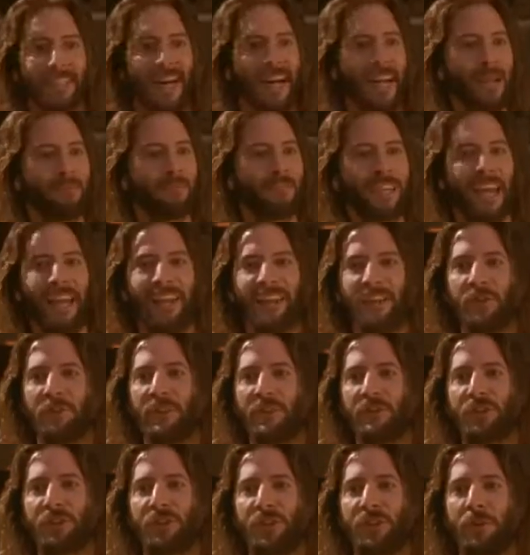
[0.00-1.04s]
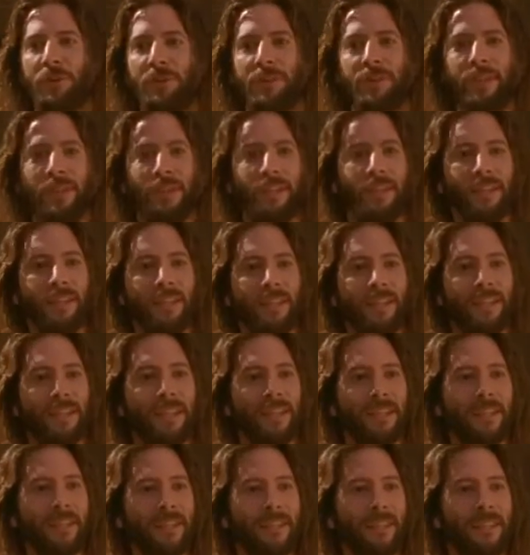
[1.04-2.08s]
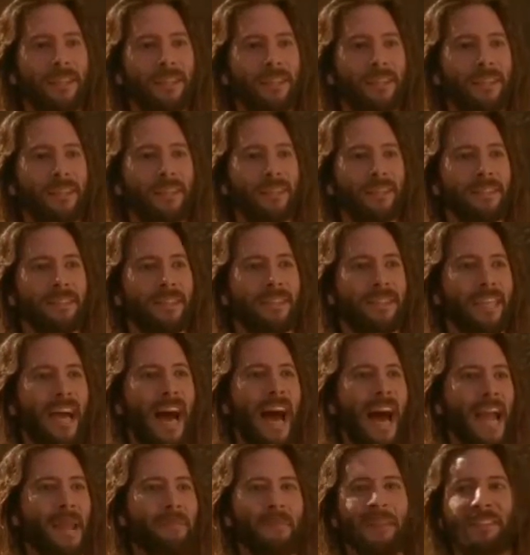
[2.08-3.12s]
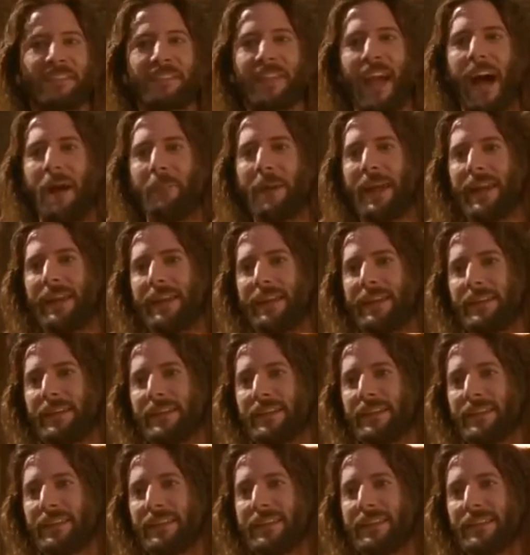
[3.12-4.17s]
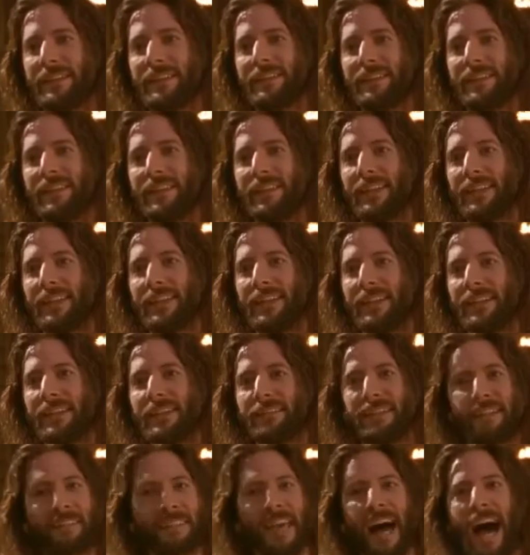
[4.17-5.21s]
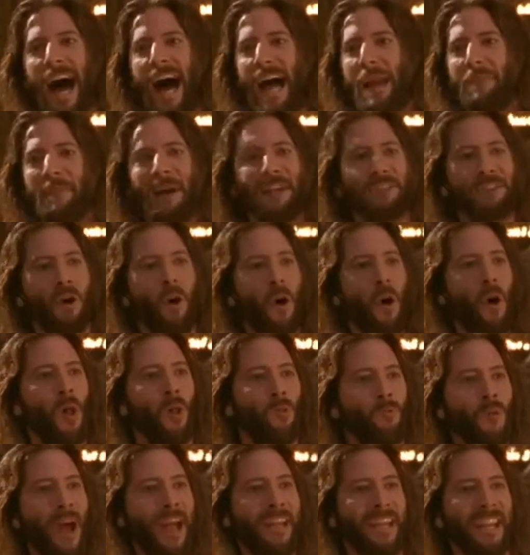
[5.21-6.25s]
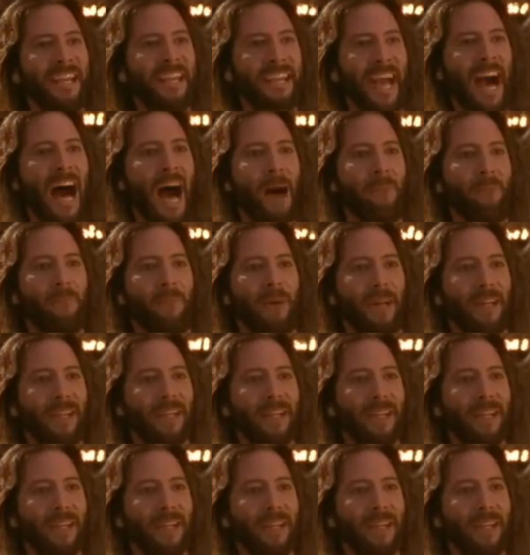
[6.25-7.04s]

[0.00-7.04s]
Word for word: I am telling you the truth. The time is coming the time has already come